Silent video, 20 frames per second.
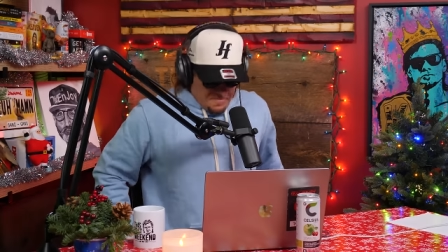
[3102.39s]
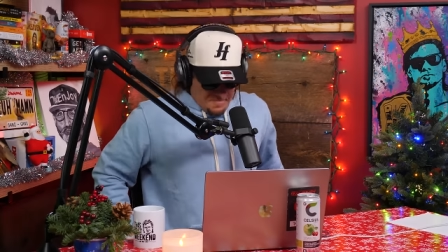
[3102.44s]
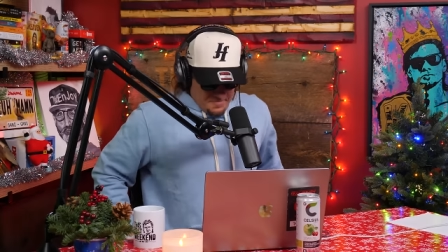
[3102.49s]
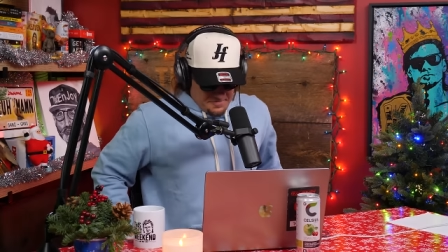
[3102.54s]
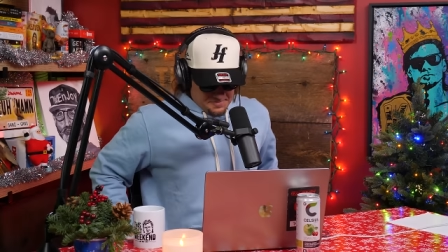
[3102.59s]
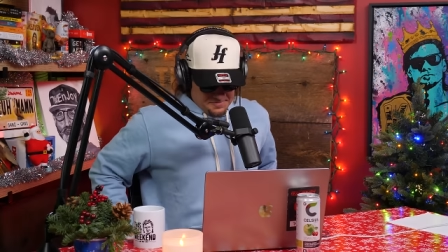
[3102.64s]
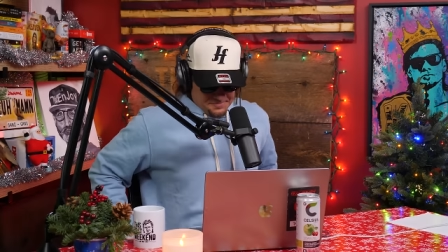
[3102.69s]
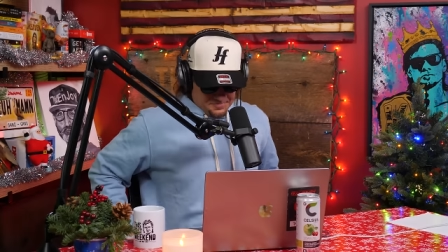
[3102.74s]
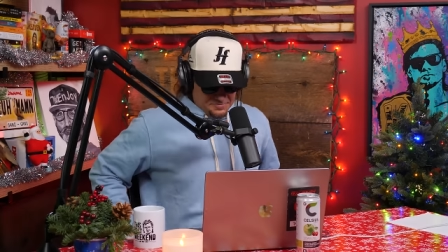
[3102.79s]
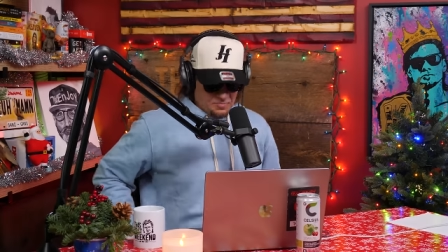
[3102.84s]

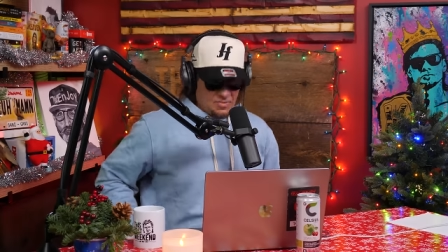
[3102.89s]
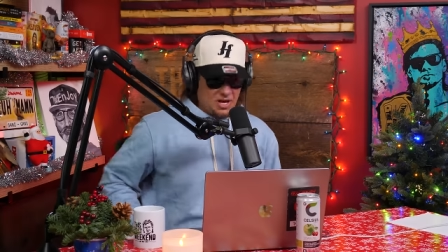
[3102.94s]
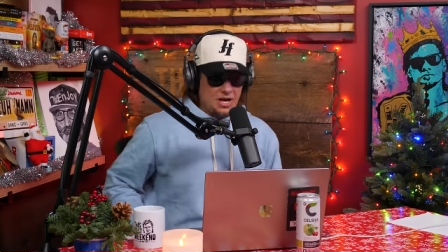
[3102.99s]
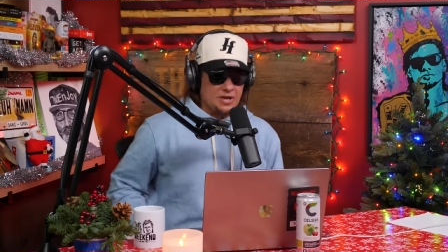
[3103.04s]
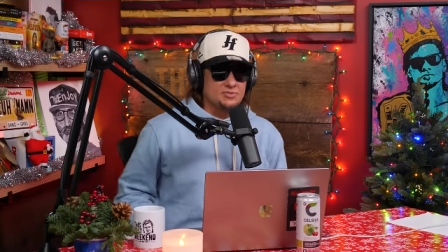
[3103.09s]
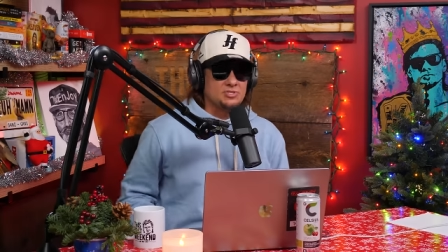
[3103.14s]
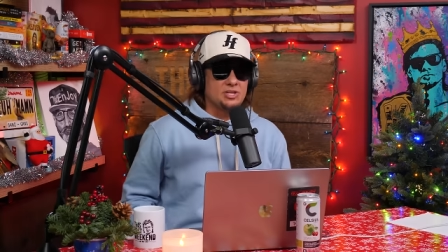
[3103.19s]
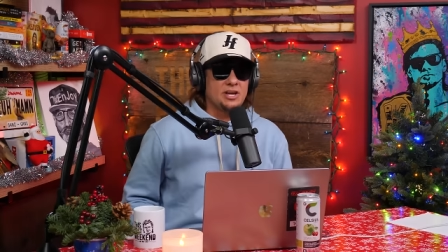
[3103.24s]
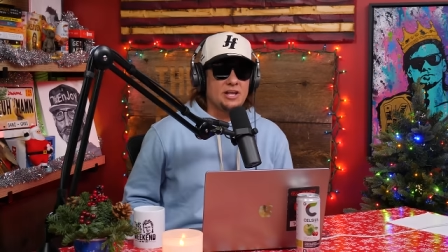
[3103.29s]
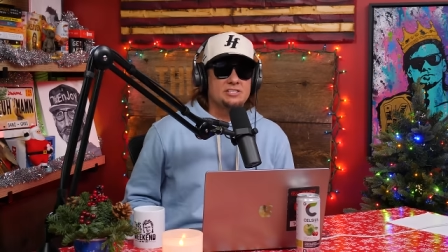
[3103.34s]

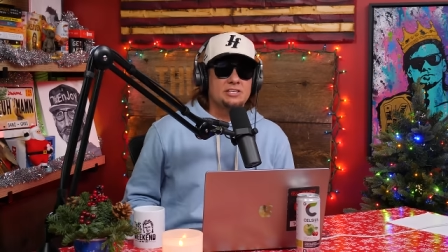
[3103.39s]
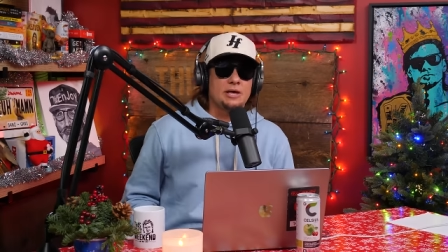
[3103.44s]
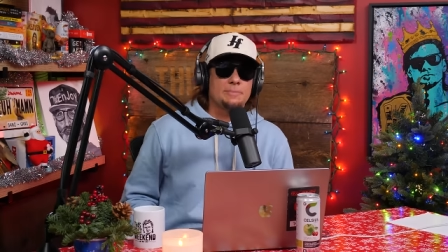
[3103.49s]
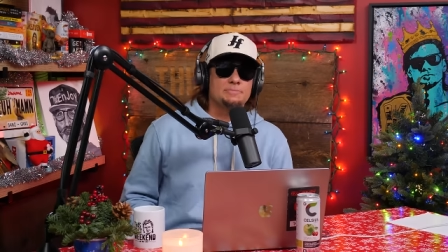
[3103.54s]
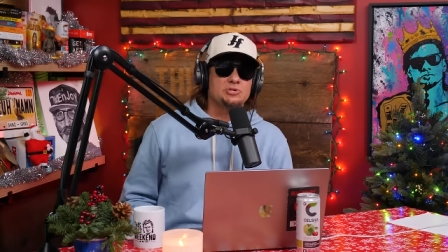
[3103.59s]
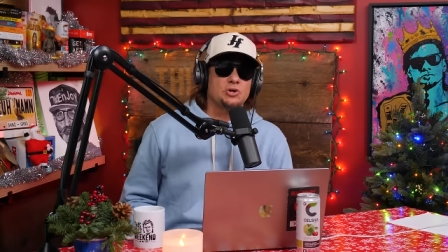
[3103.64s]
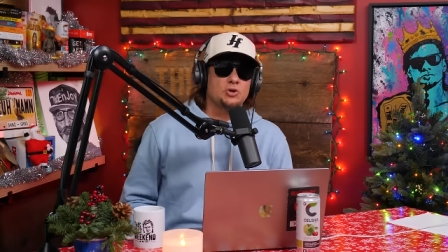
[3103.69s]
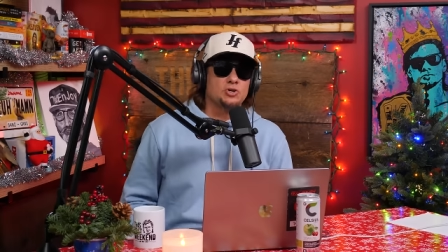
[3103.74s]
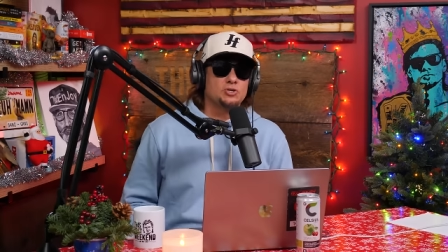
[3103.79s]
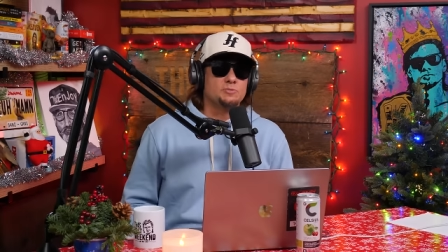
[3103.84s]
man today's
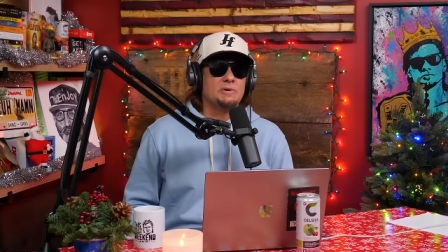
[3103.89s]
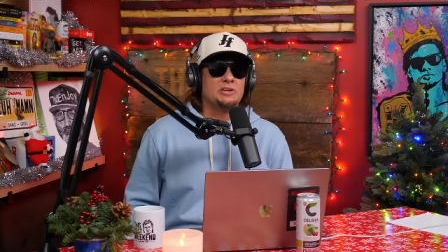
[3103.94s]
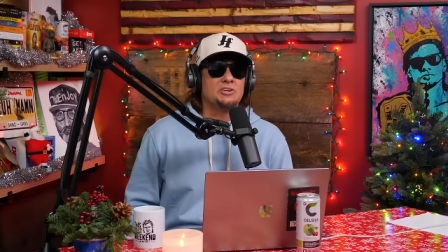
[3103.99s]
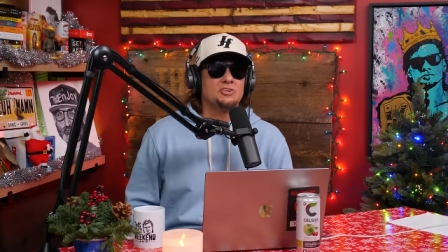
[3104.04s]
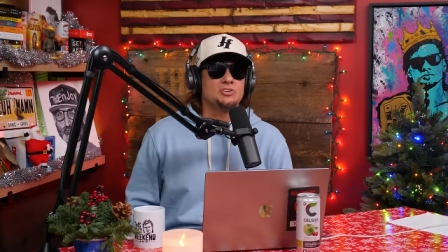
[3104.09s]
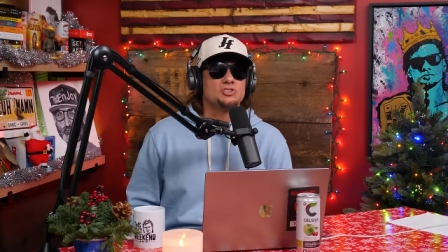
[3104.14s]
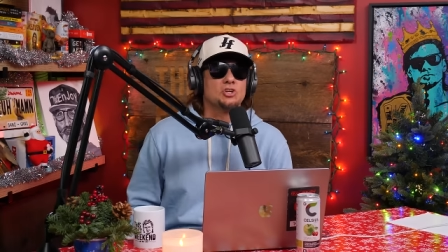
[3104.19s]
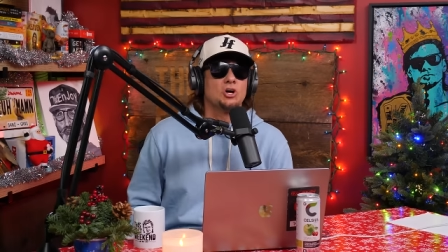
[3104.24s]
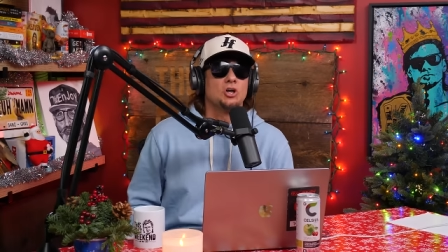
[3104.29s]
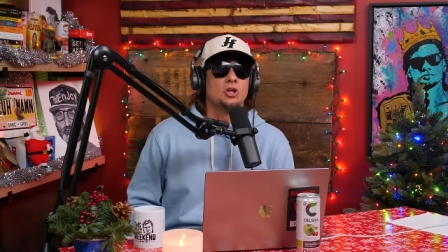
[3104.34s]
episode has been
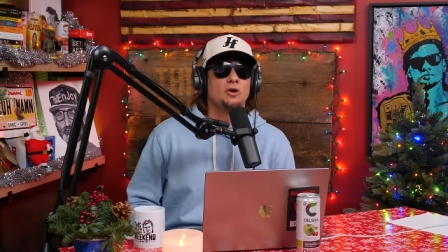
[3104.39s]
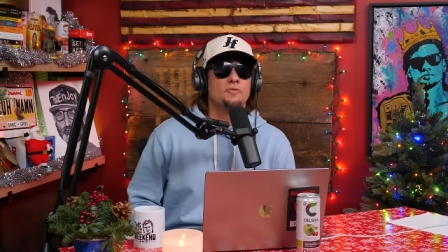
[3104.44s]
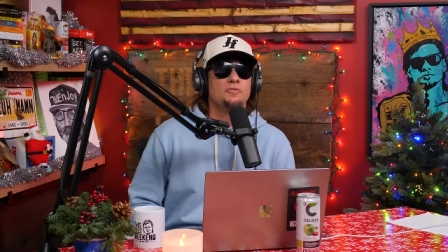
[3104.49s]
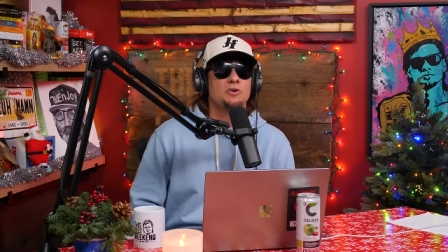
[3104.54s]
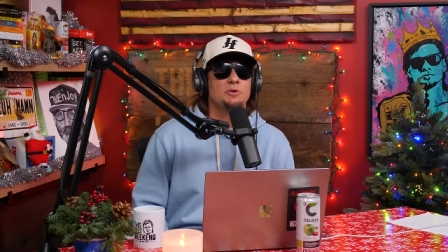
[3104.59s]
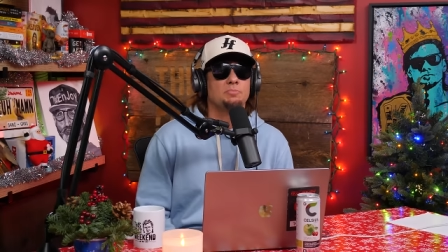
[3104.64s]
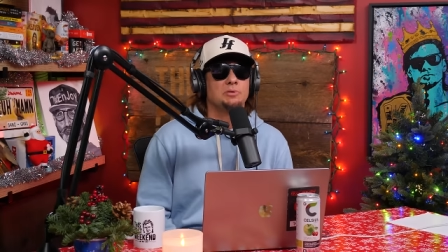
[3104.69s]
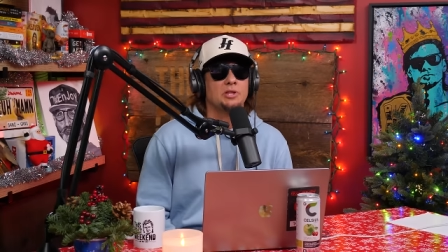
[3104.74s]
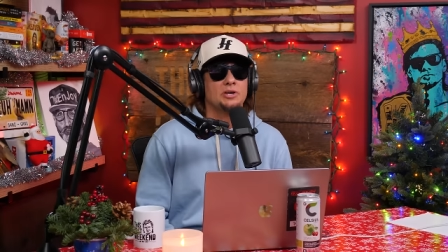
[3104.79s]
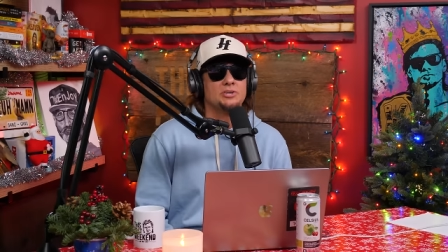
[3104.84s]
just all
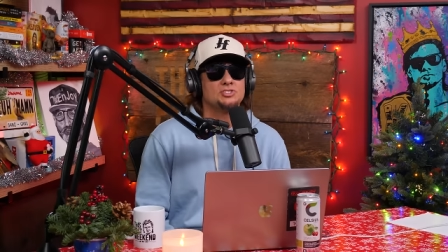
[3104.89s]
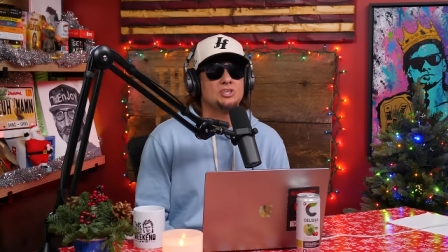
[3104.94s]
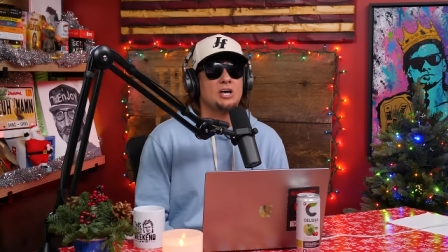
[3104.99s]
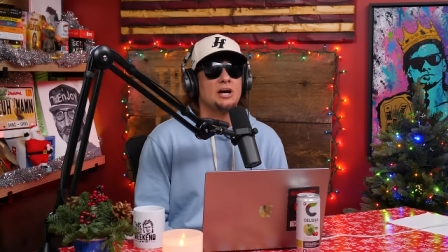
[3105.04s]
over the place